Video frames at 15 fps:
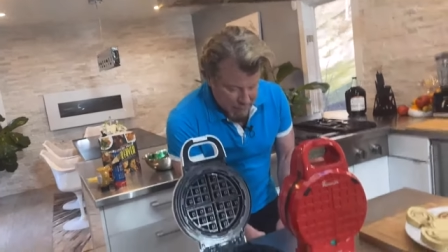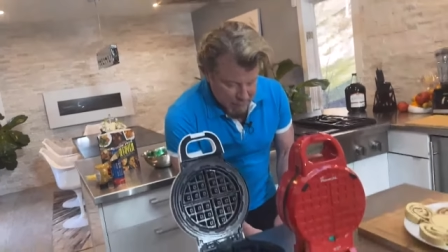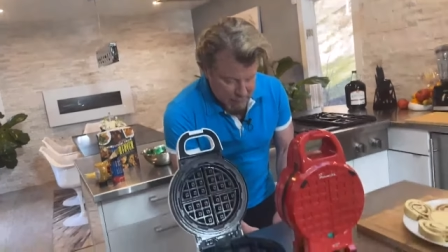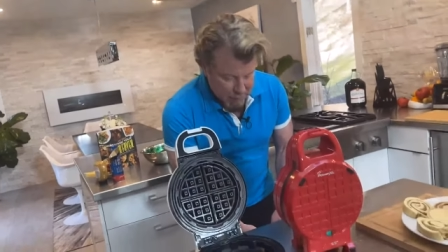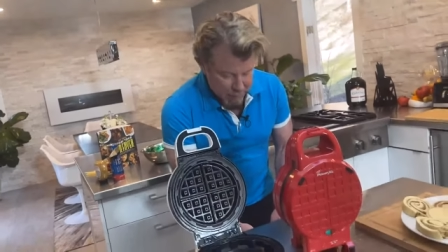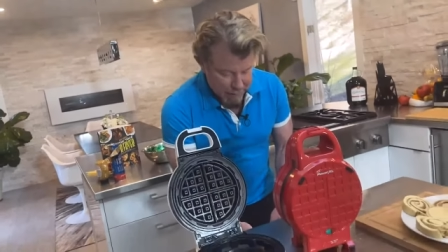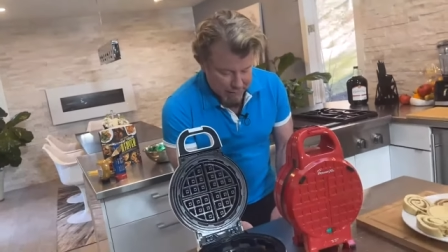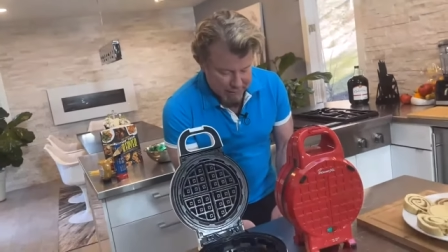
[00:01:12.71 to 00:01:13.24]

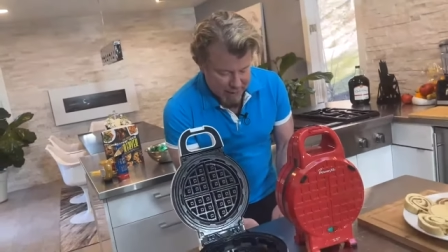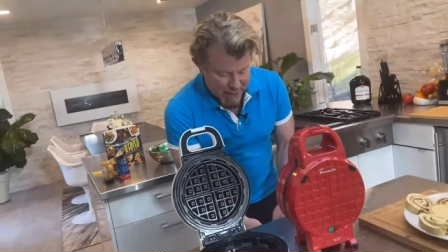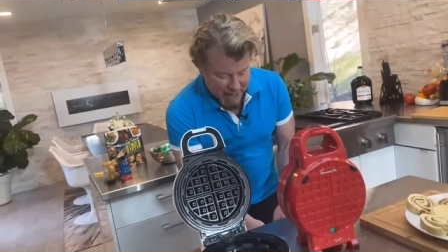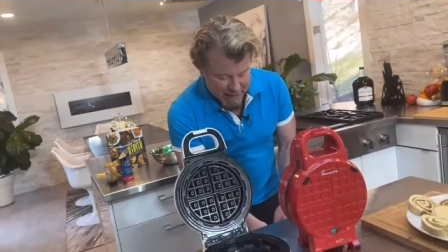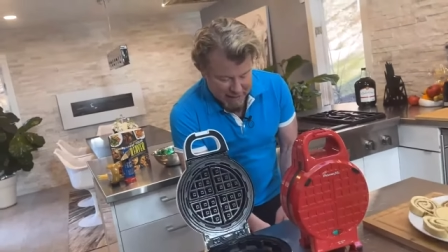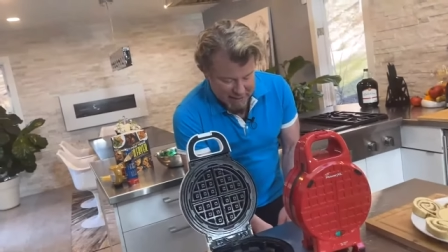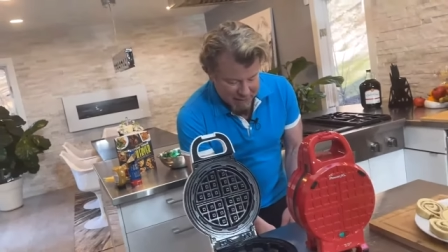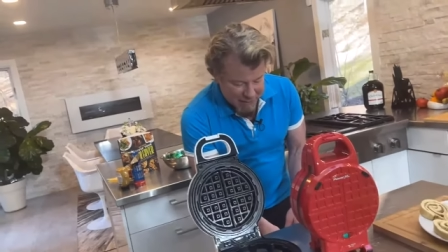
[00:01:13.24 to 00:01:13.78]
so it gets
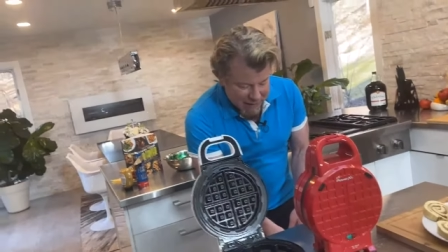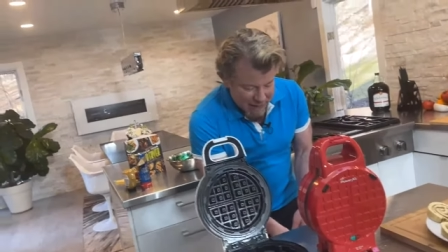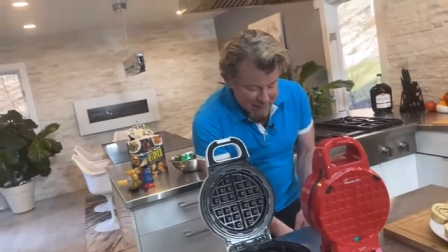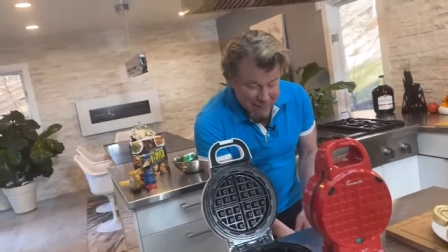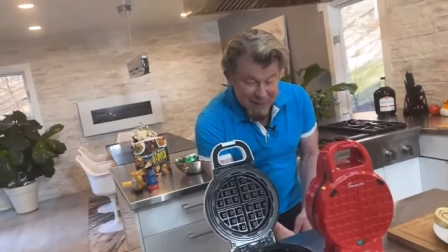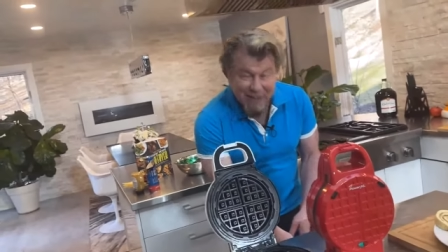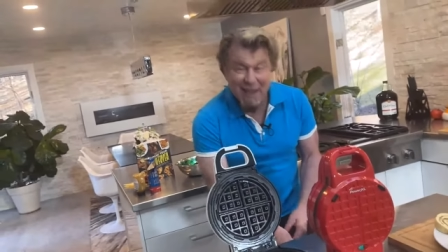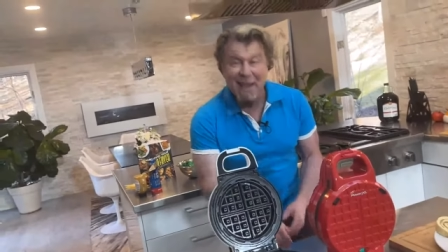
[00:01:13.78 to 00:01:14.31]
hot, because
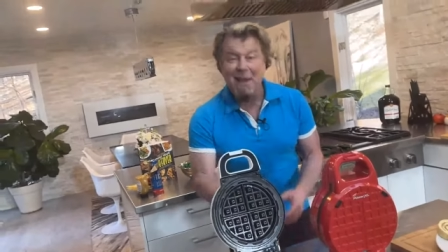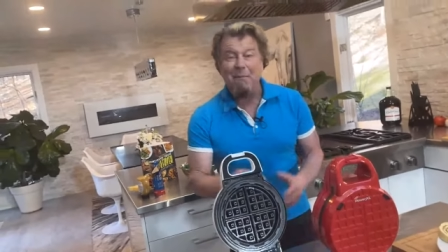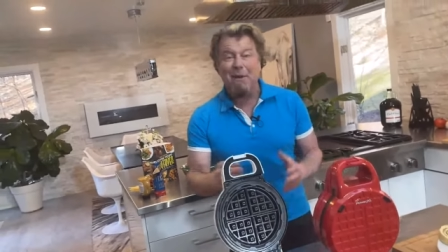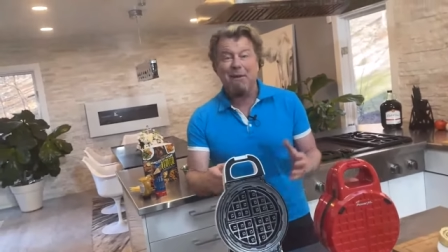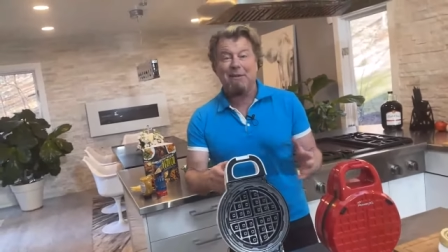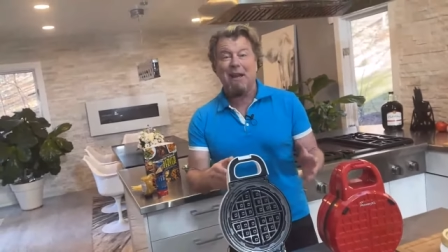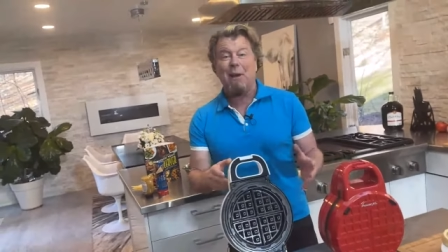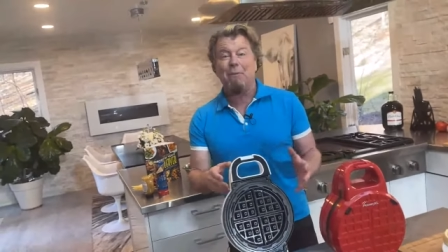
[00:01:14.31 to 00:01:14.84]
maybe
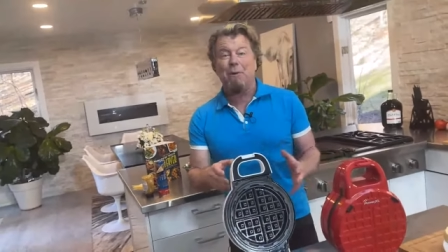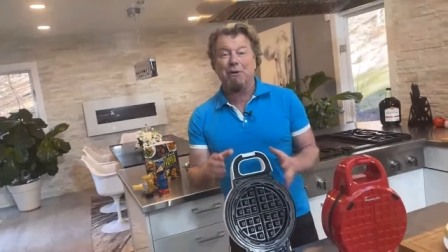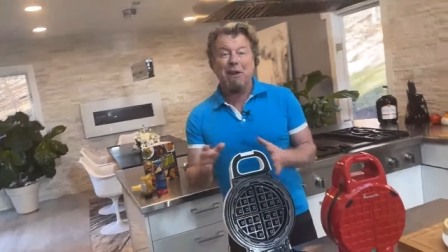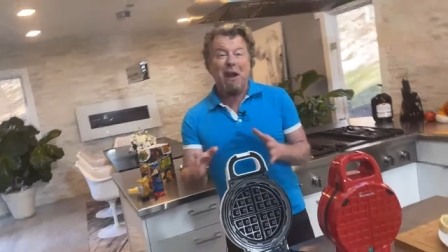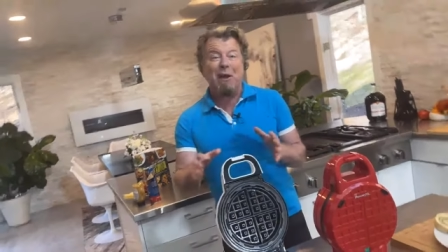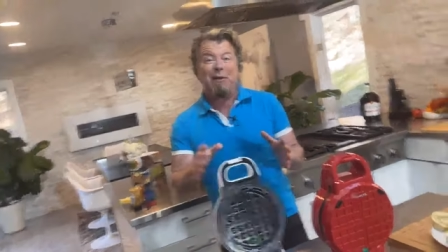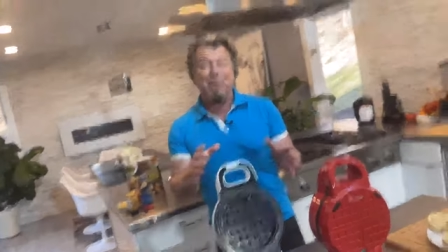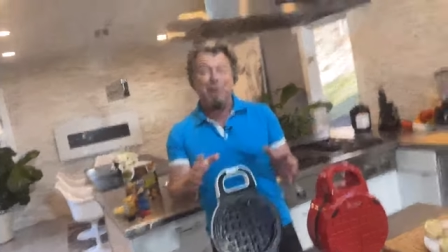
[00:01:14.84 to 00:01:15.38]
by the time we're
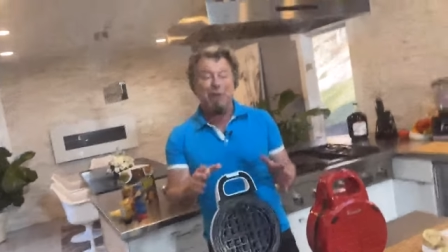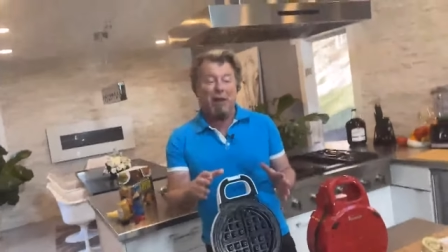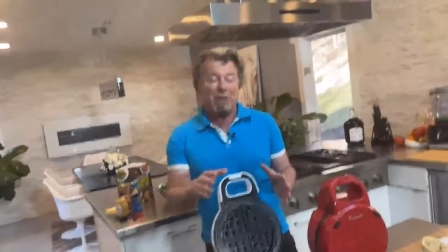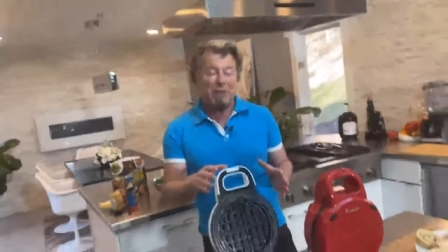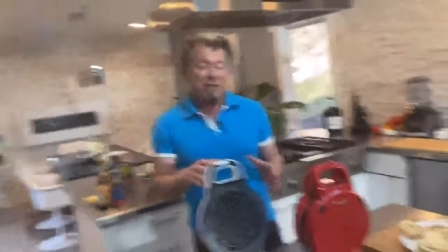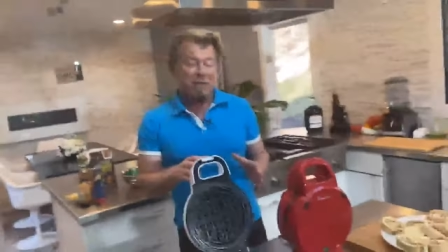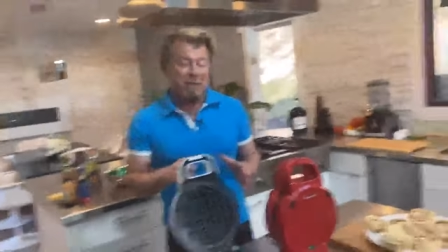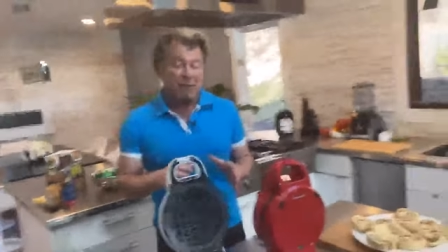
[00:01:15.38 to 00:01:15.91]
done, you'll
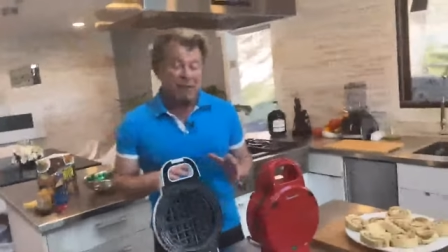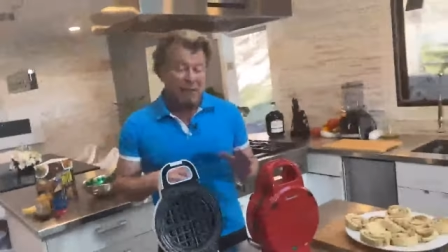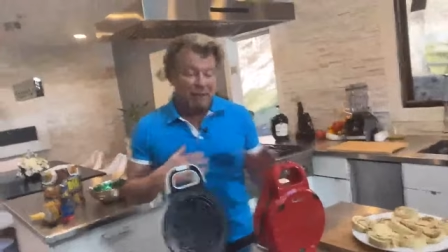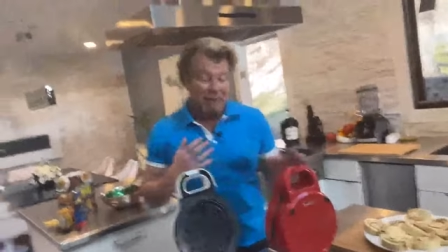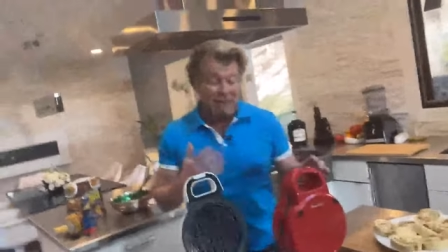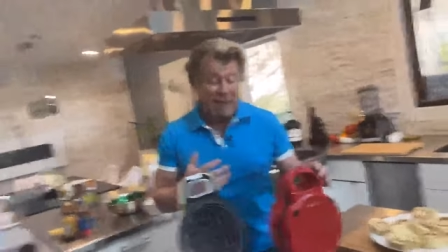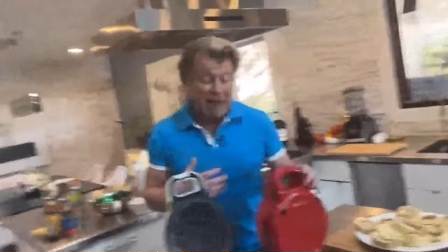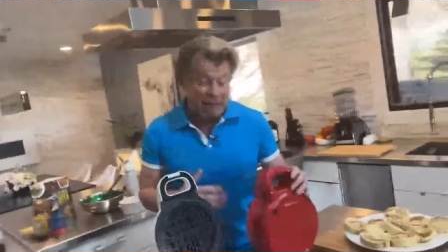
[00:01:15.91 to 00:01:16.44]
actually
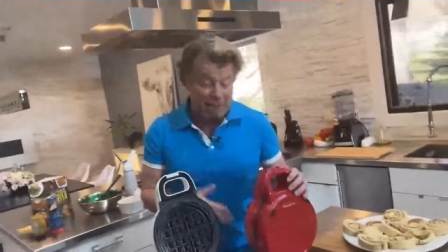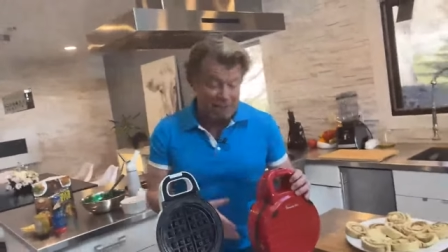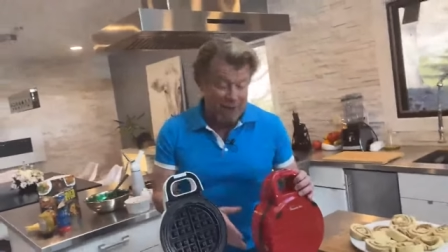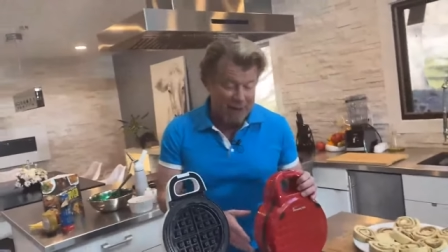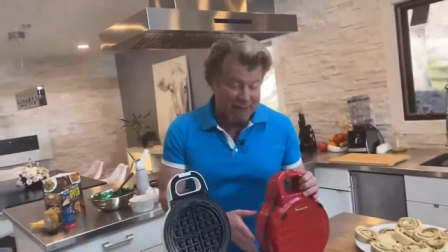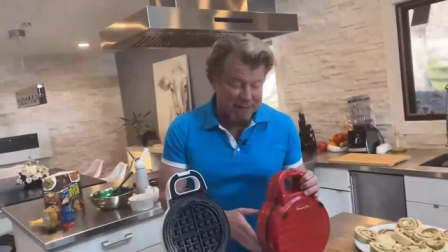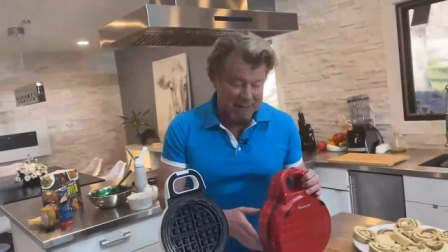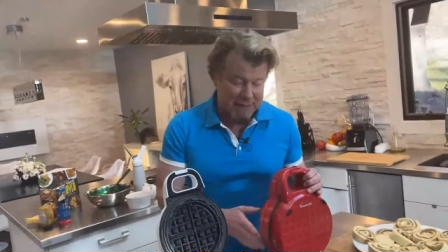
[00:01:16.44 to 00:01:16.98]
see how
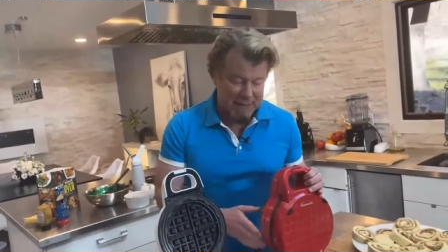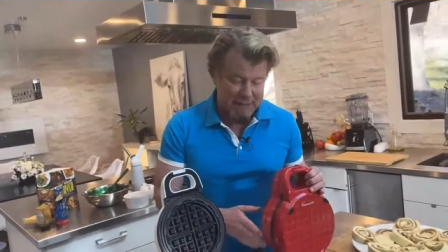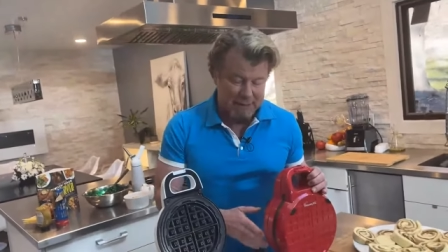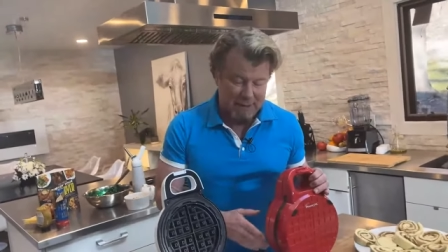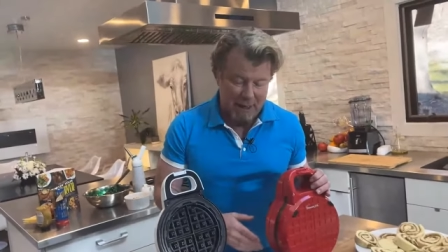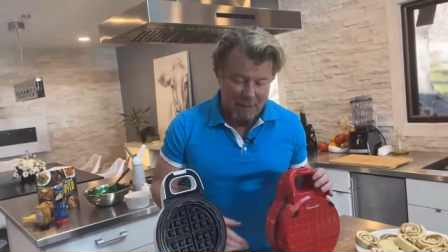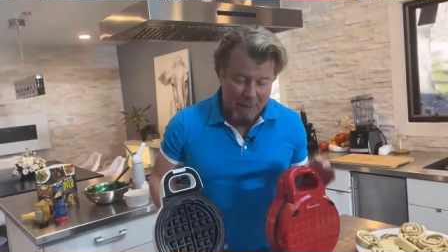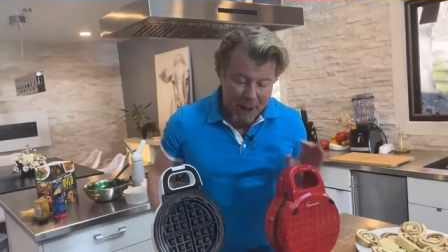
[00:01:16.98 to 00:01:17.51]
fast
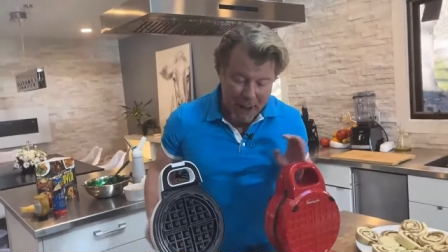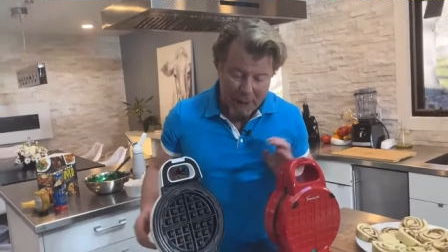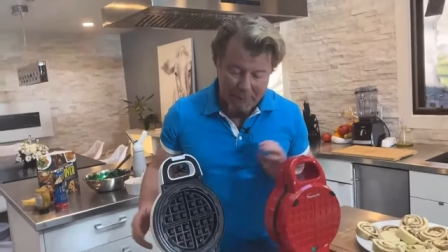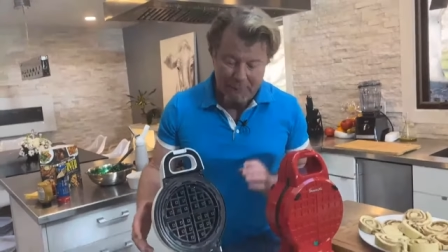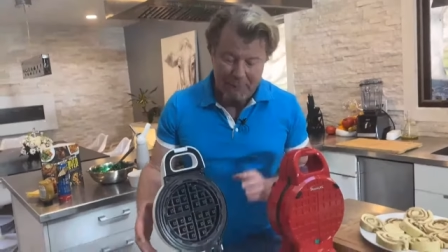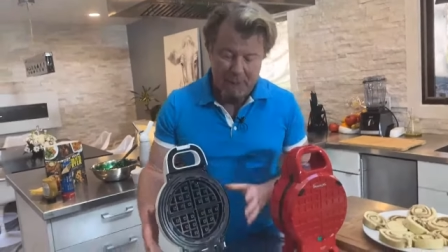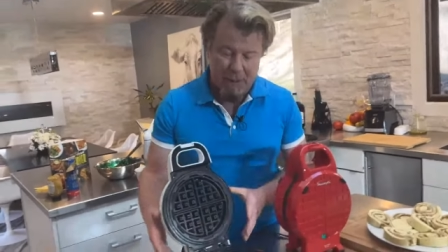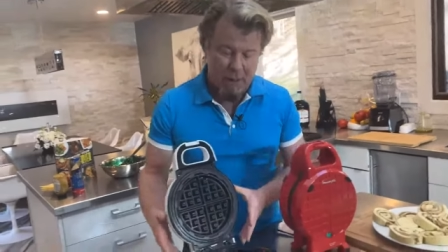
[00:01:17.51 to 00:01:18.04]
these come
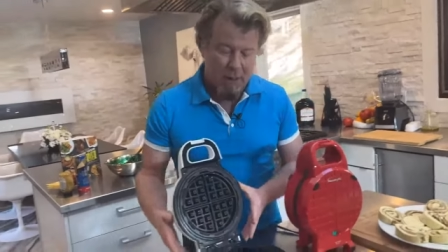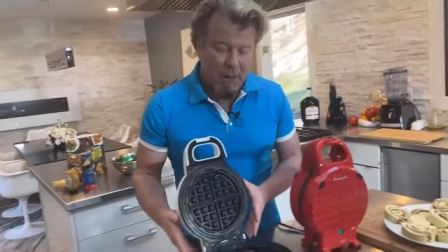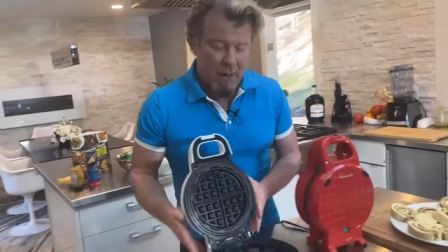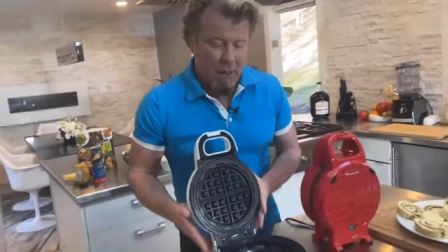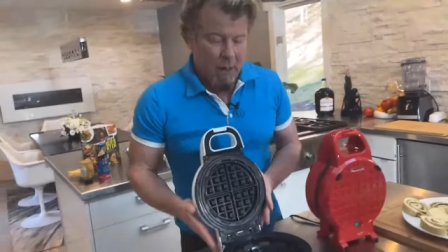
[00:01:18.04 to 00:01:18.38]
up.